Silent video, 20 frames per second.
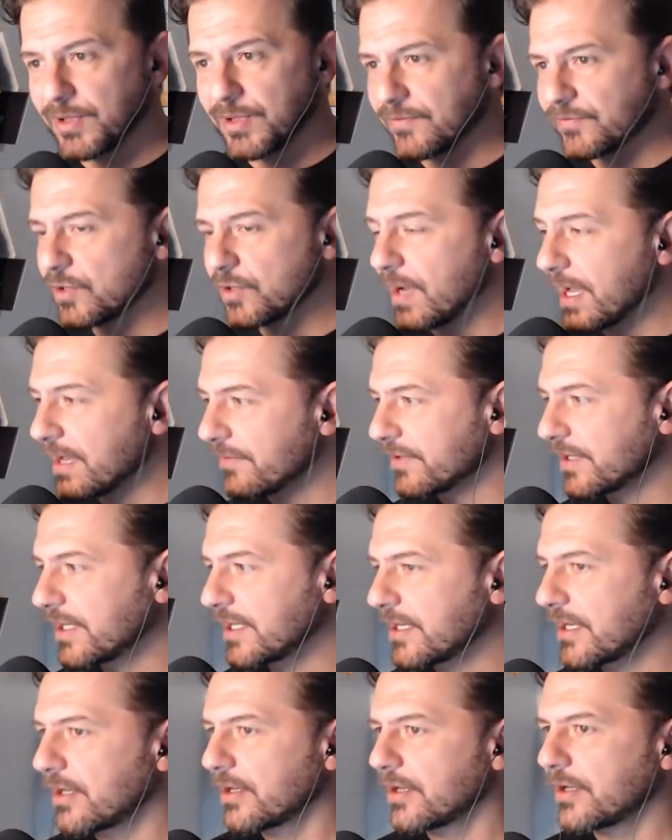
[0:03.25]
If you
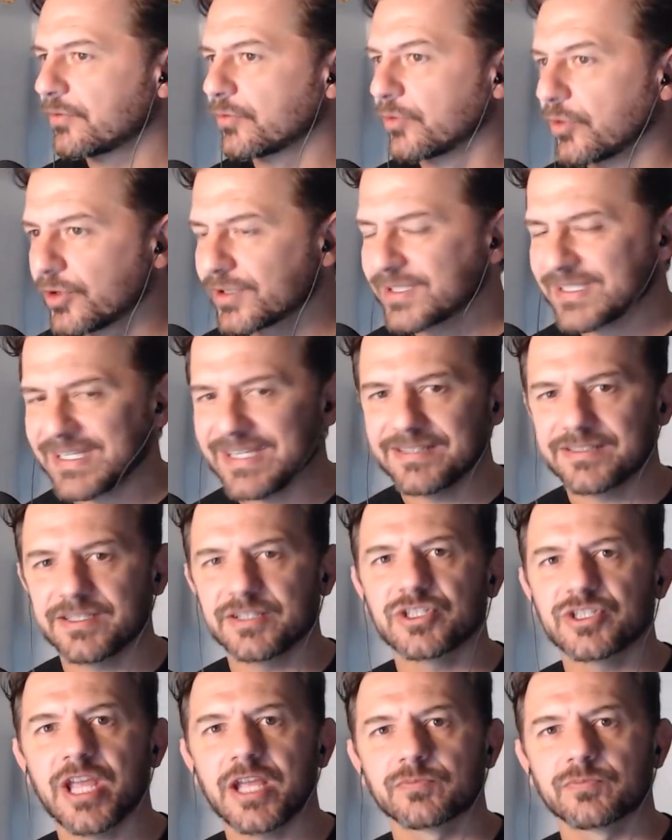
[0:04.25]
haven't looked into
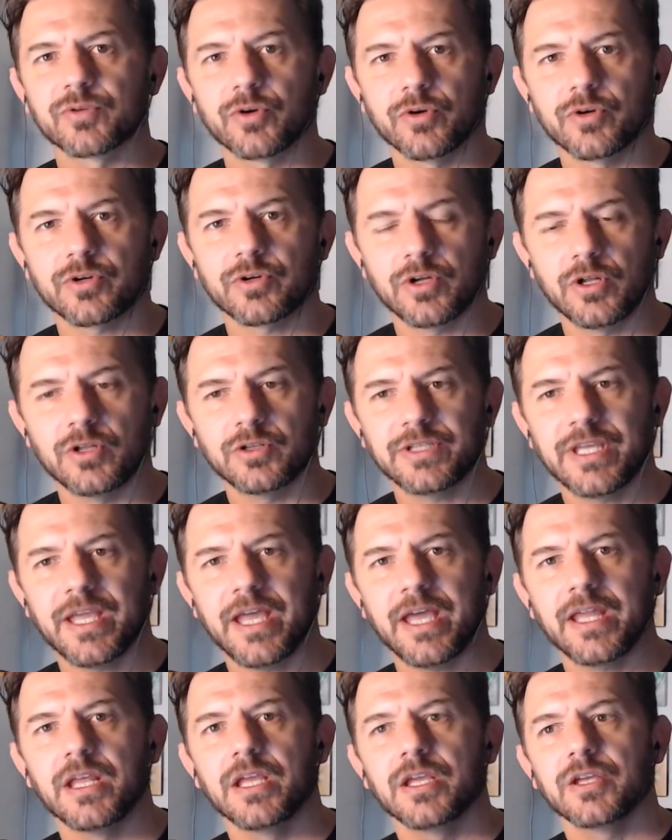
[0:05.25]
Jade Protocol
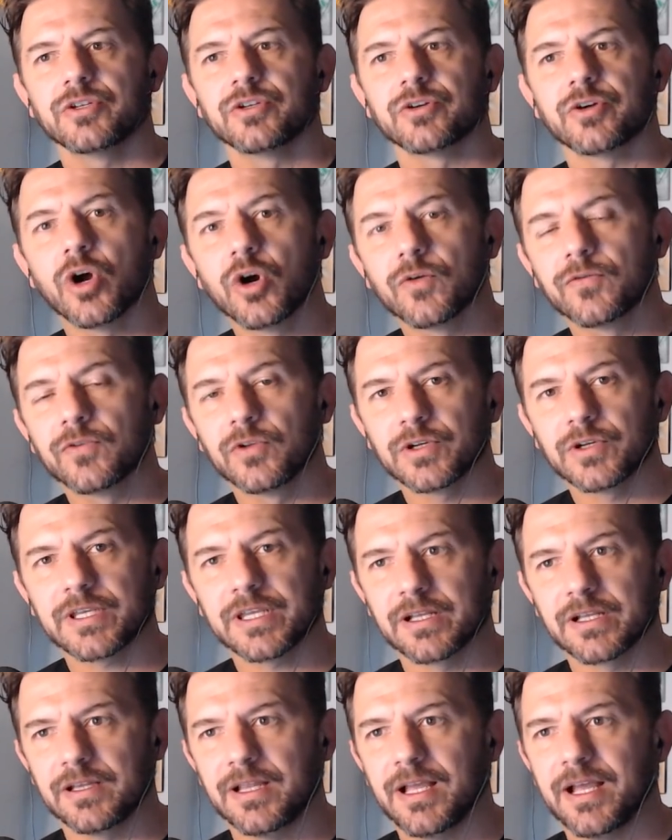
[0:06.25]
yet, you're
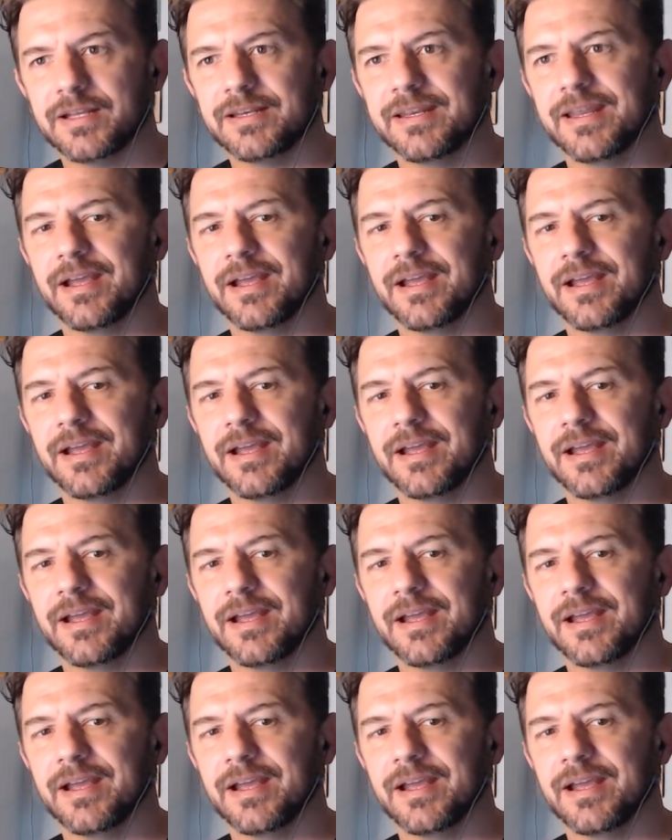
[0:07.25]
overlooking a lot.